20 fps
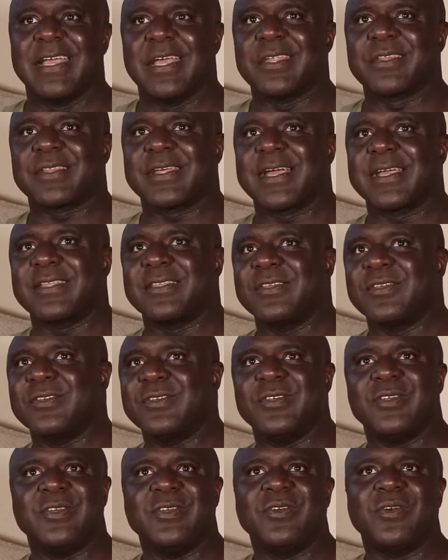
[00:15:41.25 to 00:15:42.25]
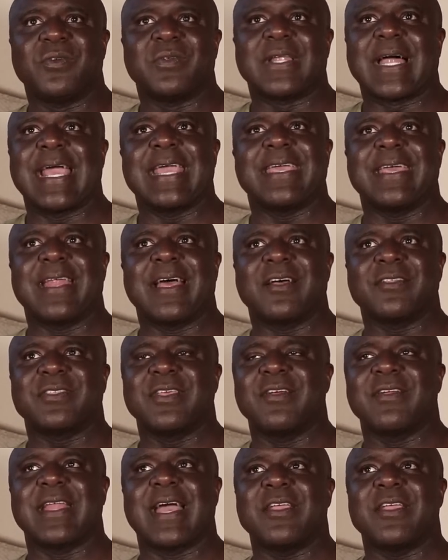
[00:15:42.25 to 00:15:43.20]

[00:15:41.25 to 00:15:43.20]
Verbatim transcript: It's like you, you don't like it out there.